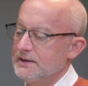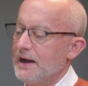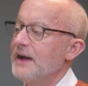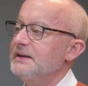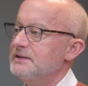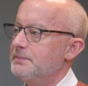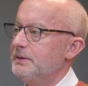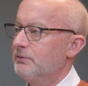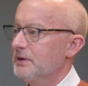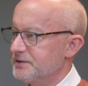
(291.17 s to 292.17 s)
I need to
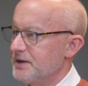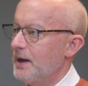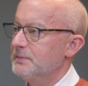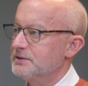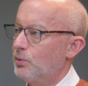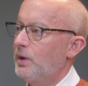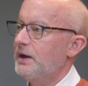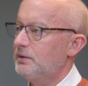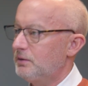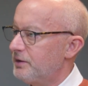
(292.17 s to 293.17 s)
be real-time as
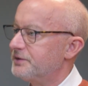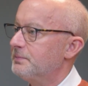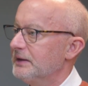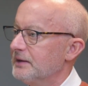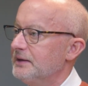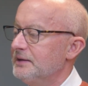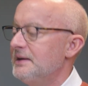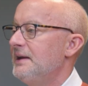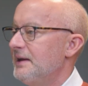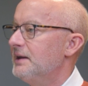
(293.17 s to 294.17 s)
well, ultimately,
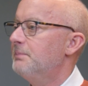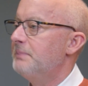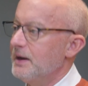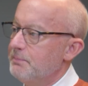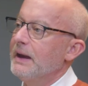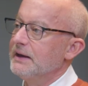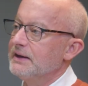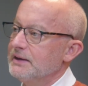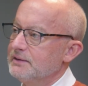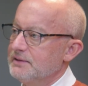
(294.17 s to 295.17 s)
and embedded
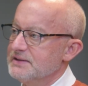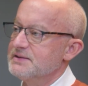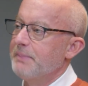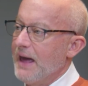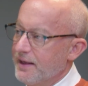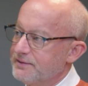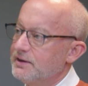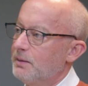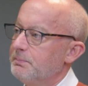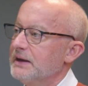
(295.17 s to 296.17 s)
banking is a path to
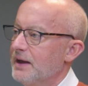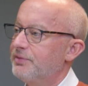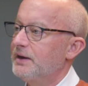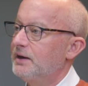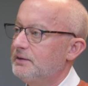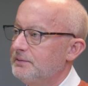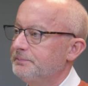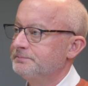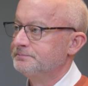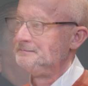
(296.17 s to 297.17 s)
help me get there.
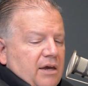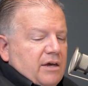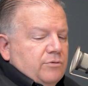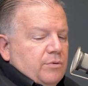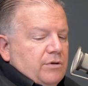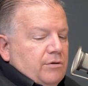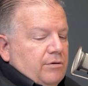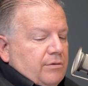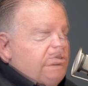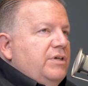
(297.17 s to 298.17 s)
I guess when
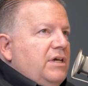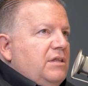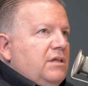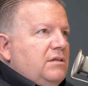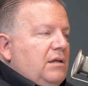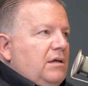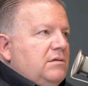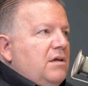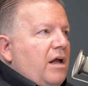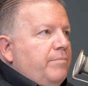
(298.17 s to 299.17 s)
you're saying that
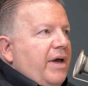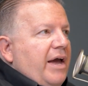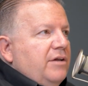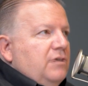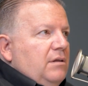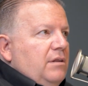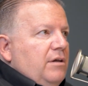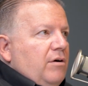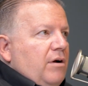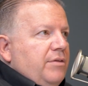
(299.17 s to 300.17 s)
it's not batch, there are